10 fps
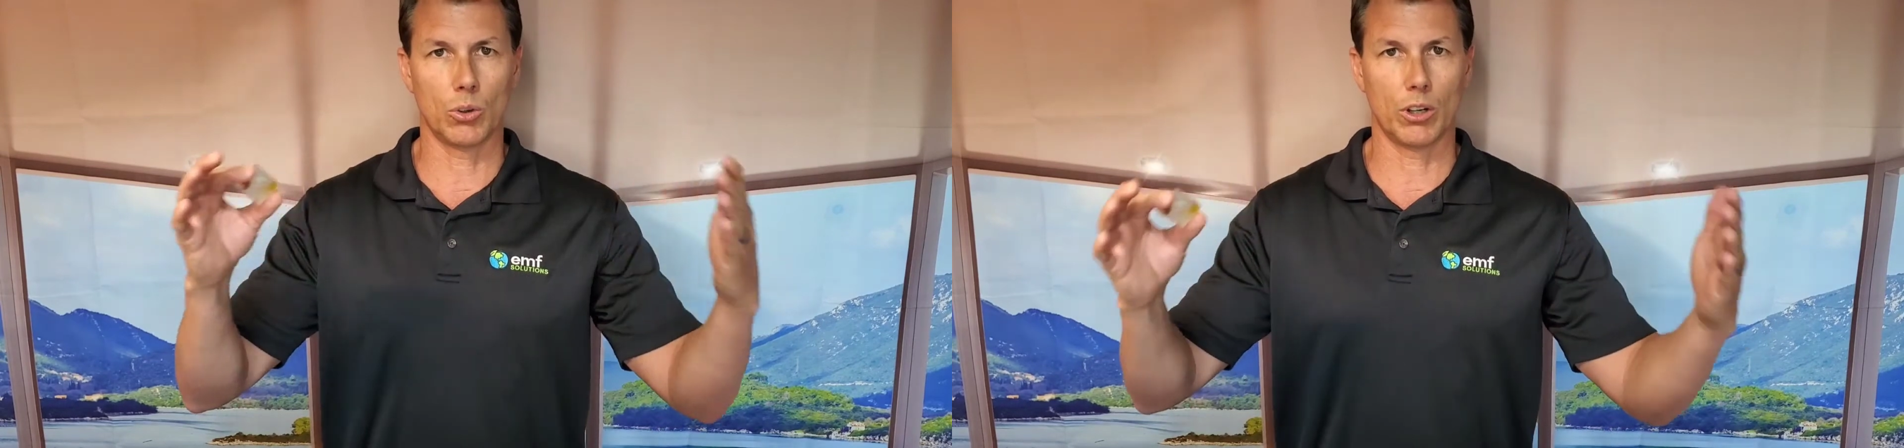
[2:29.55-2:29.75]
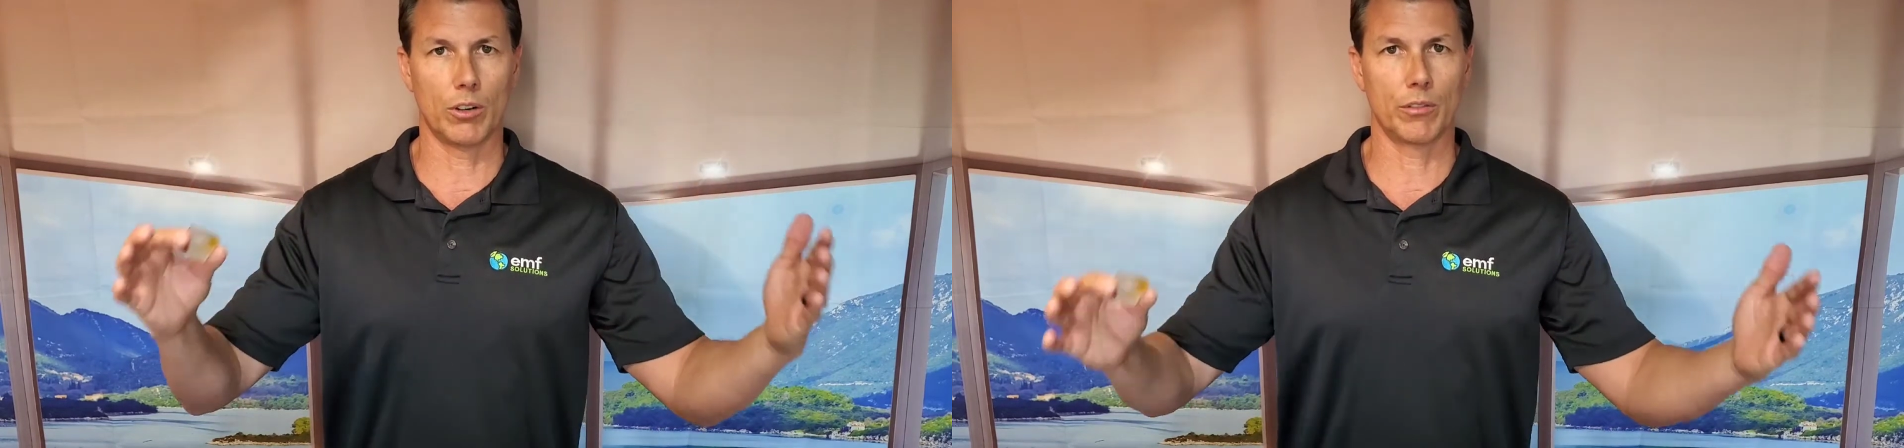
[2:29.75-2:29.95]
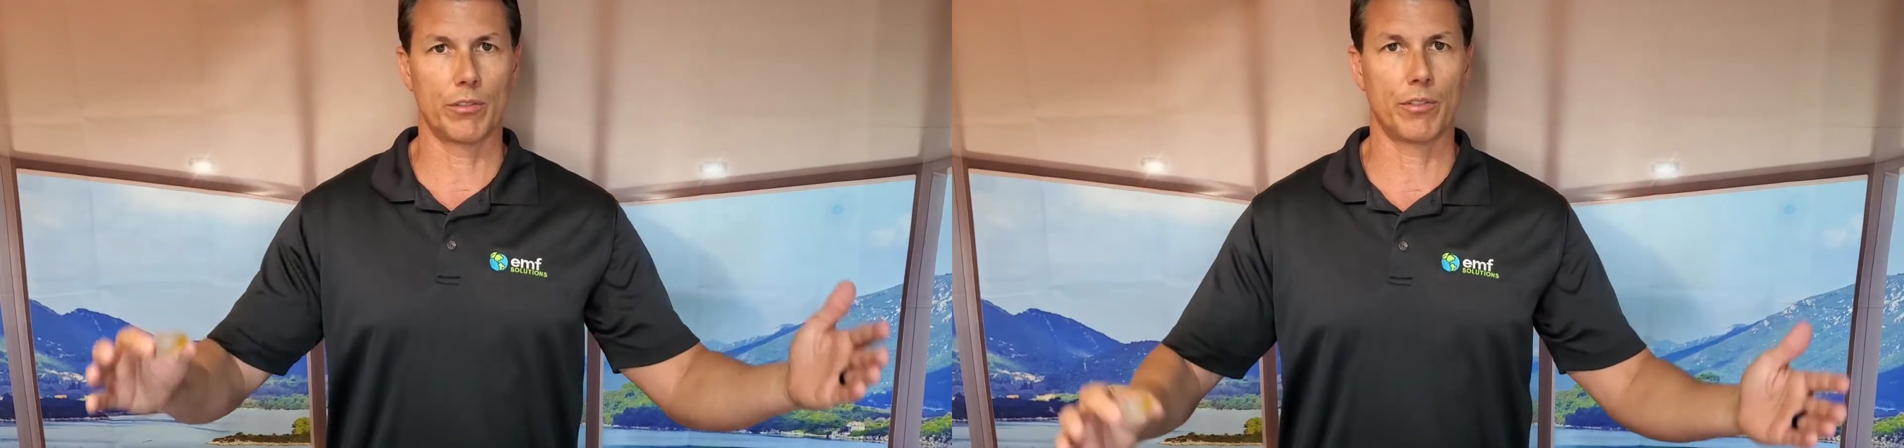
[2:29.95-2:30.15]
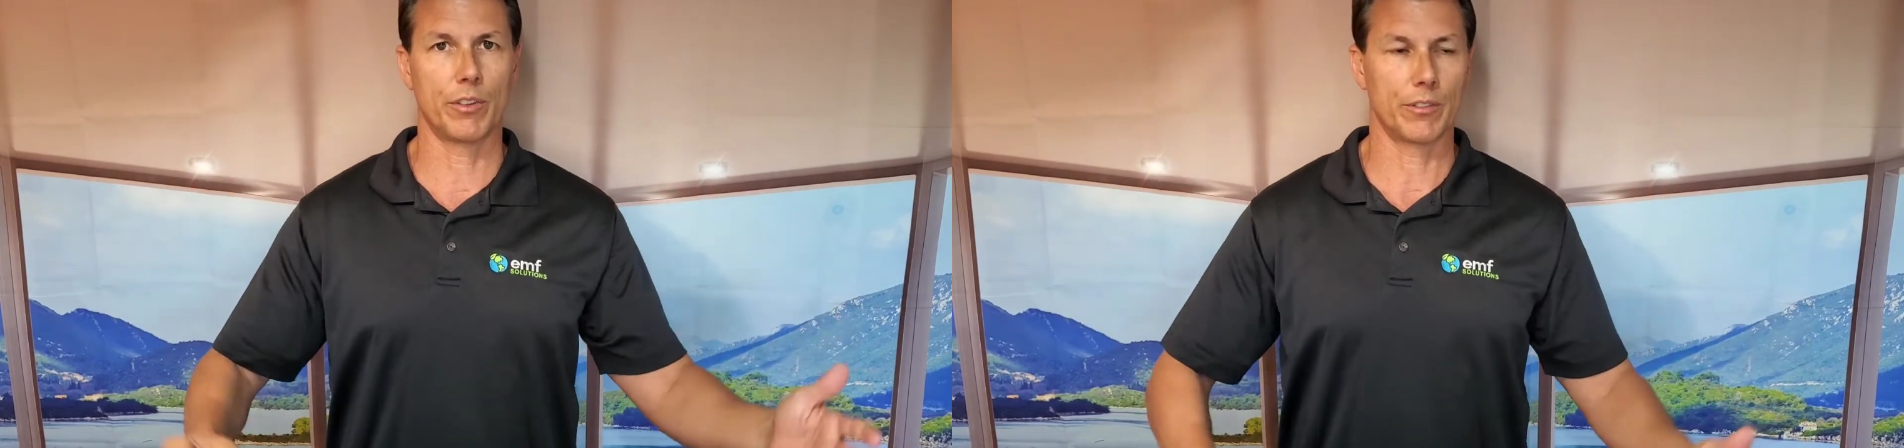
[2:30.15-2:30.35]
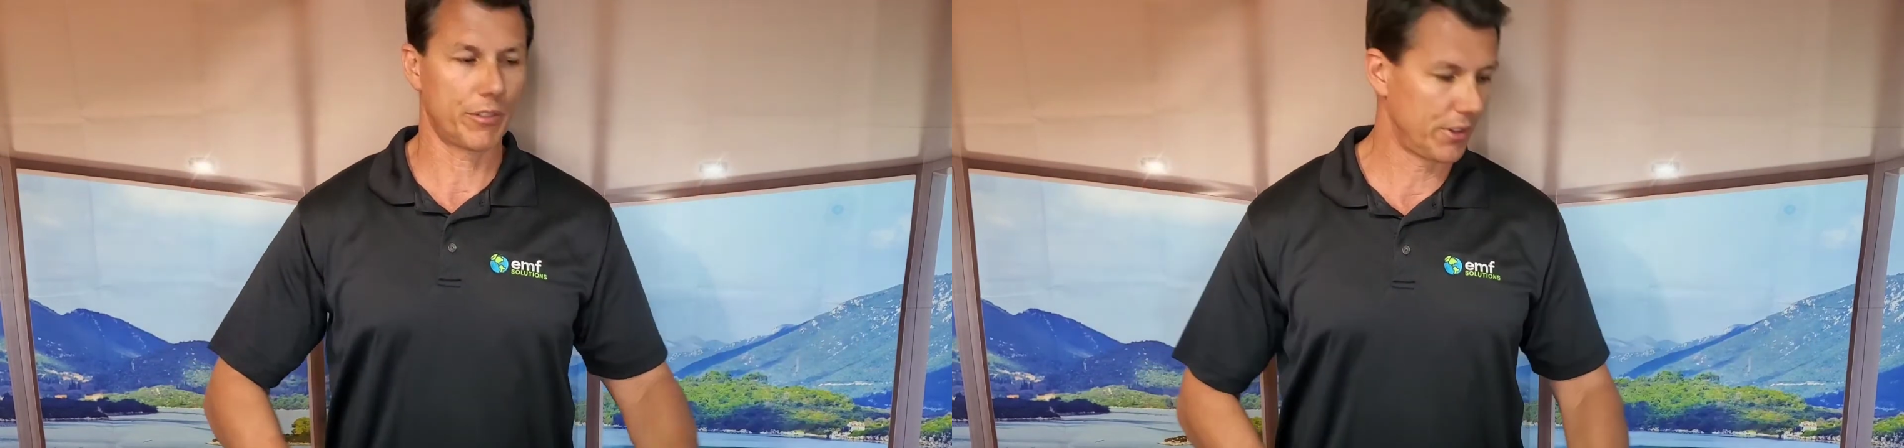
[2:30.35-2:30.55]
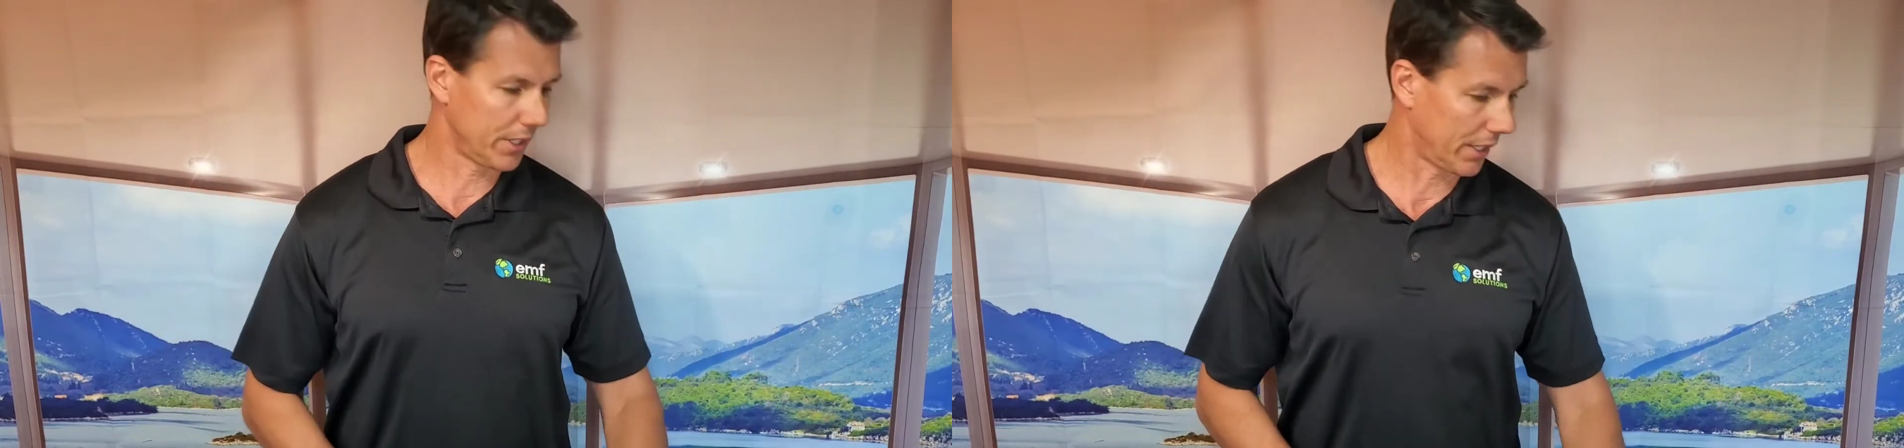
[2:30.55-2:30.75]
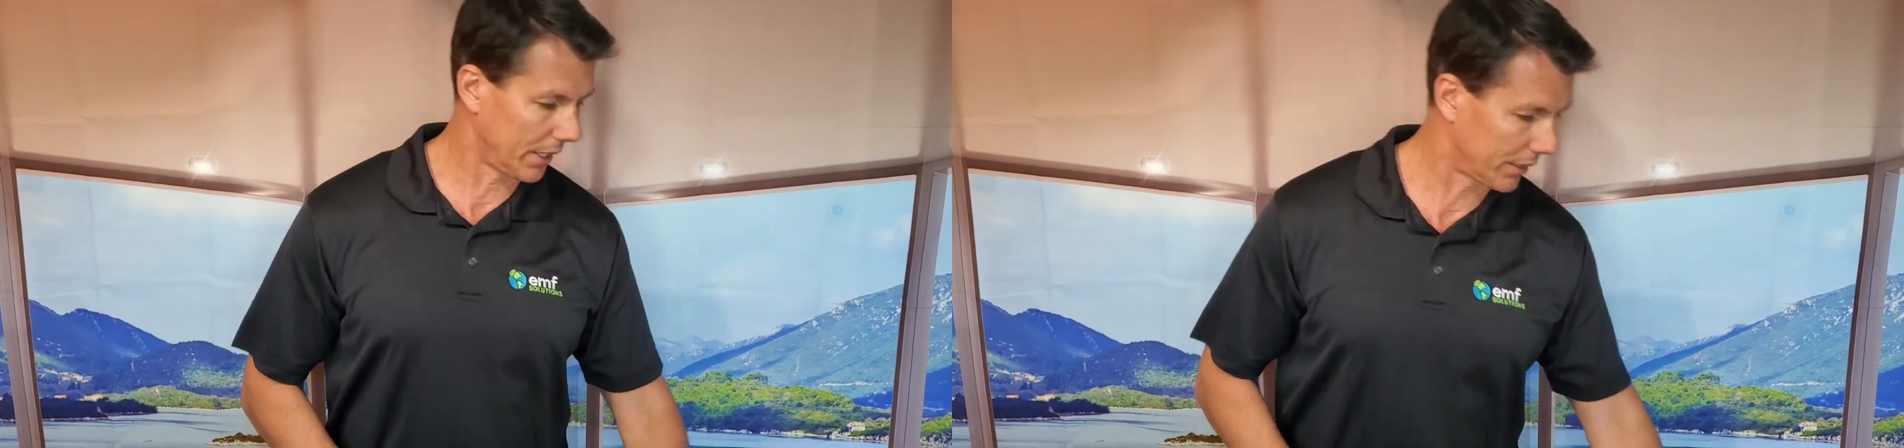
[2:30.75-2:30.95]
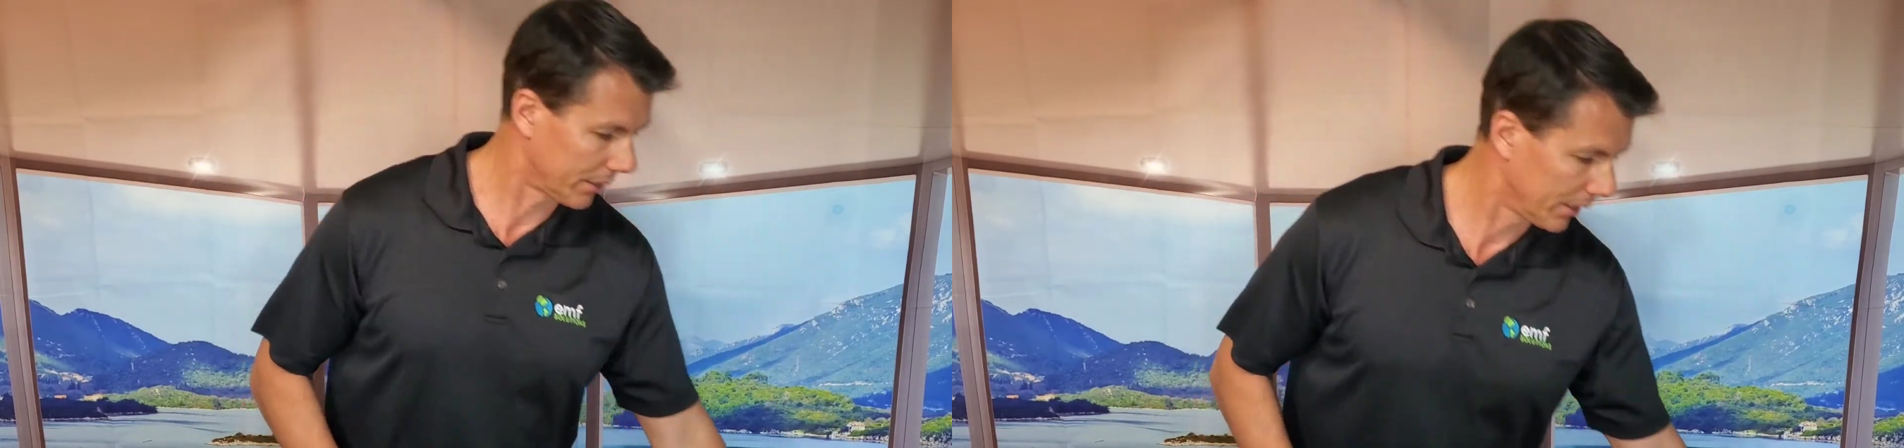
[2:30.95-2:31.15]
of
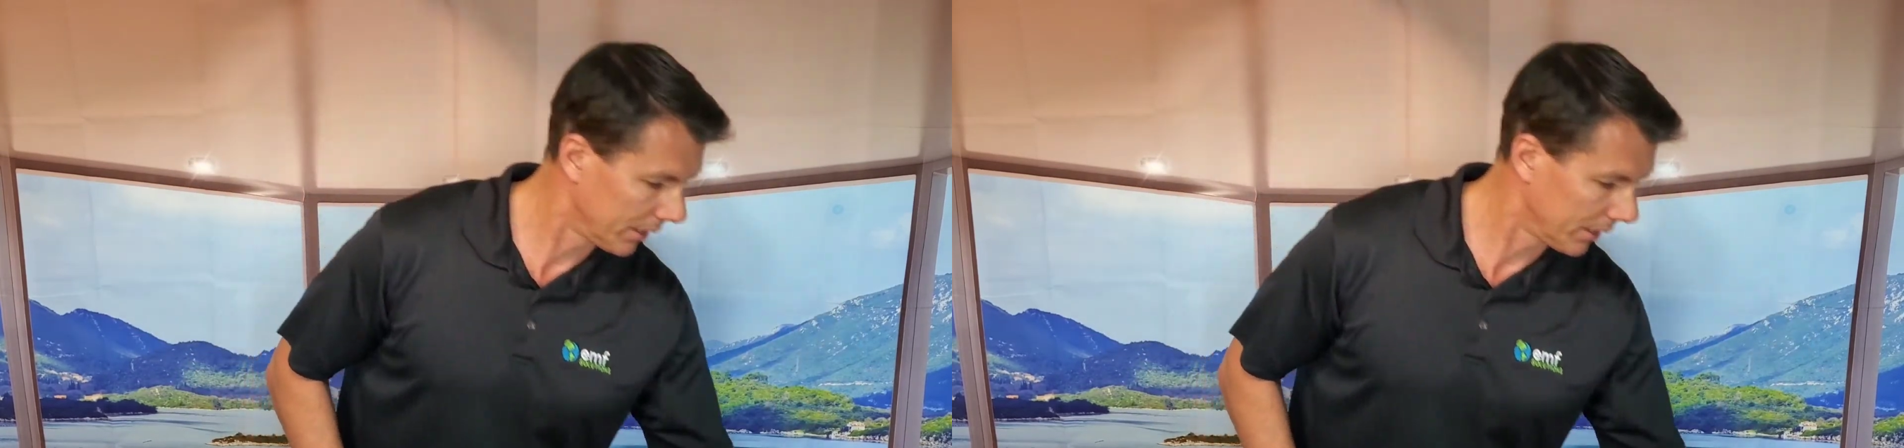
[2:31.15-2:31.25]
thinking